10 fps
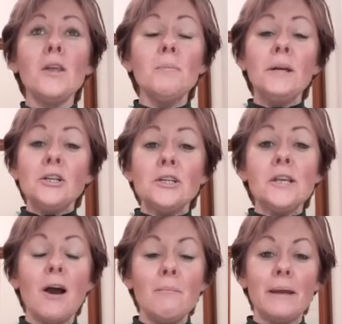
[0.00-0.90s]
The pictures
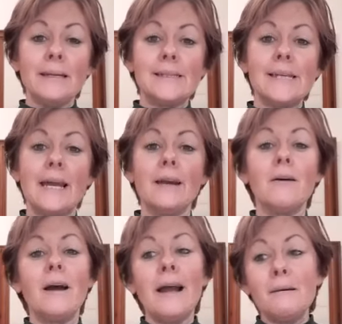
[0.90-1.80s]
that I'm being sent
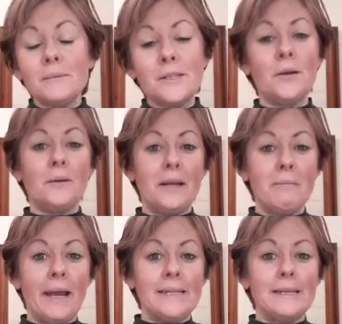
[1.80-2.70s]
are absolutely
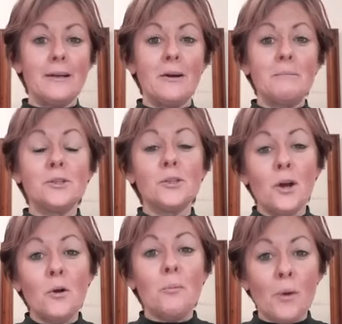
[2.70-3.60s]
amazing. I'm
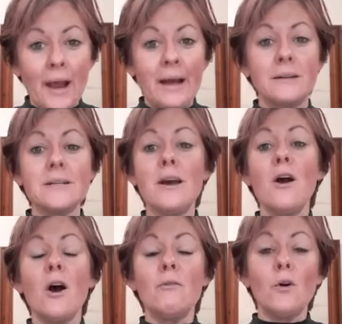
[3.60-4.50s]
so proud
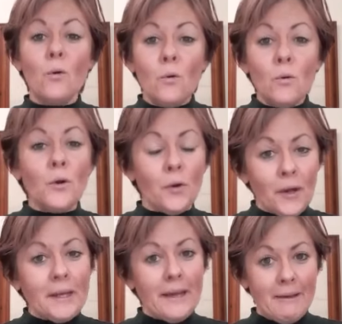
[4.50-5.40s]
of all the
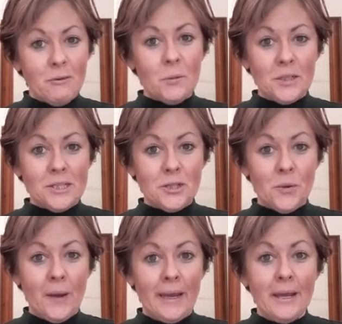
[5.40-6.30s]
cooking that everybody's
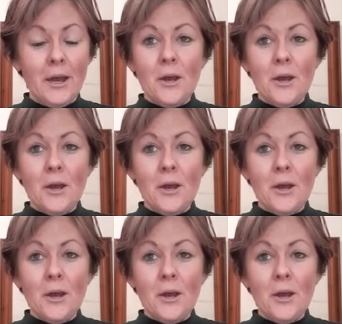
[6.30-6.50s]
doing.